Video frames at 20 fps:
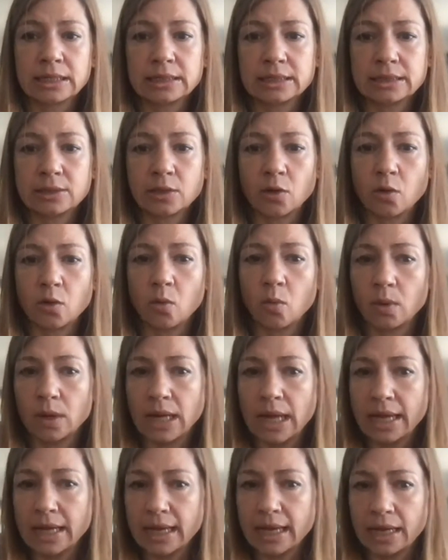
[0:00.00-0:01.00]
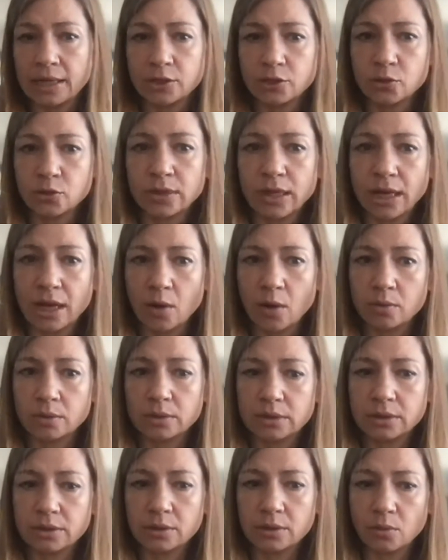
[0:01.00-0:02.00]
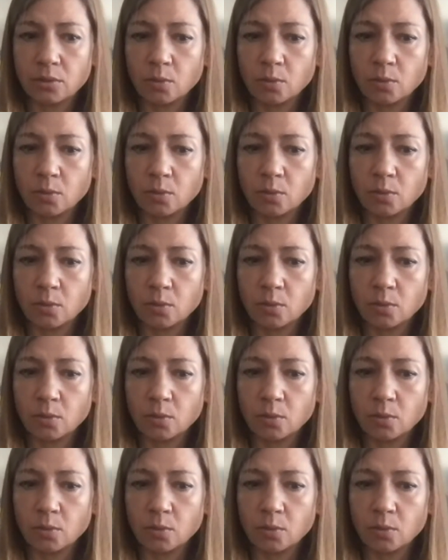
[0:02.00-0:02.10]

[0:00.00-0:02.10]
So like I do now,